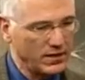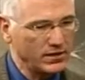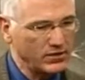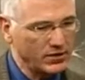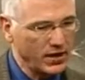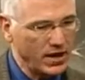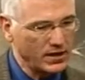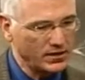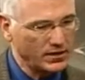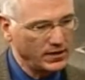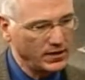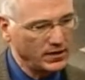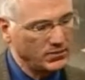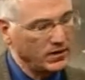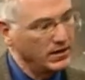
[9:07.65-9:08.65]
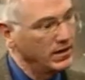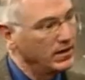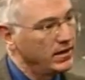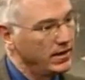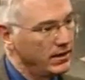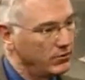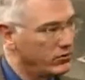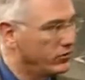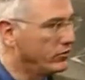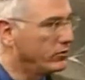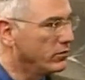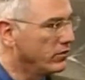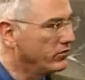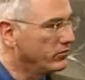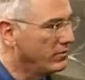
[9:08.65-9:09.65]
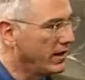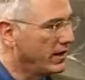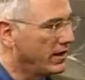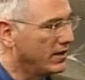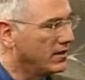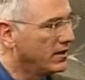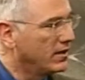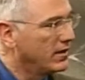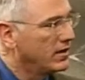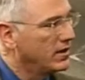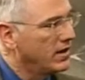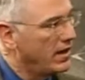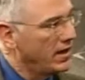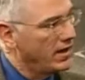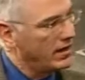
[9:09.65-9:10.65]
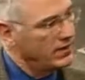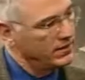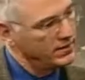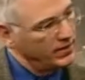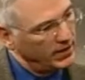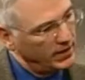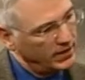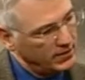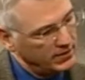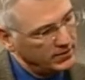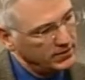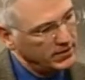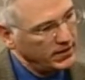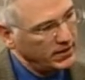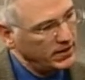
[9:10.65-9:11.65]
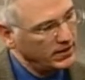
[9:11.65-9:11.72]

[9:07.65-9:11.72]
And as I began to talk to him, he was a Jewish man, and